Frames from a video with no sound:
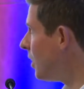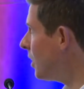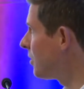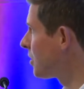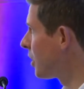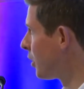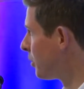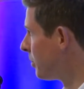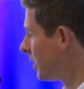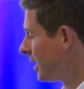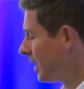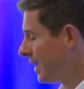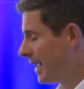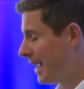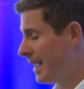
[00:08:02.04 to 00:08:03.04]
So
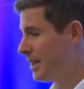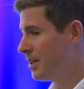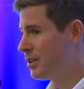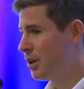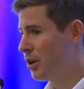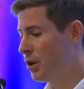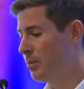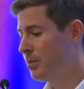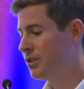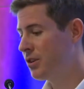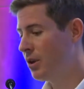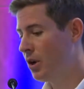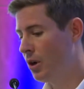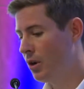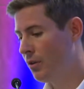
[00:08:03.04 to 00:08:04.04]
in terms
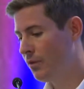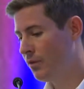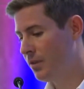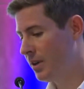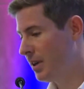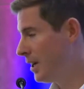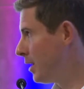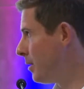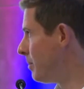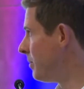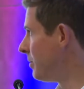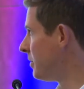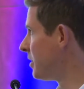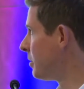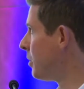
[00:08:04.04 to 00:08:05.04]
of
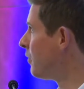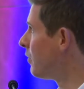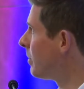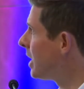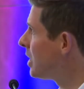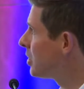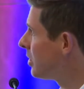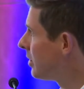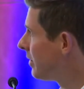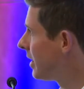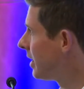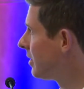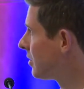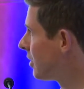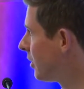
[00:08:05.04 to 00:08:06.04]
some information and
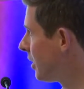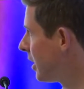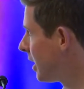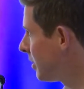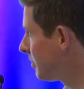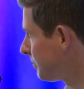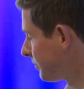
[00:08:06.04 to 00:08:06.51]
things on there,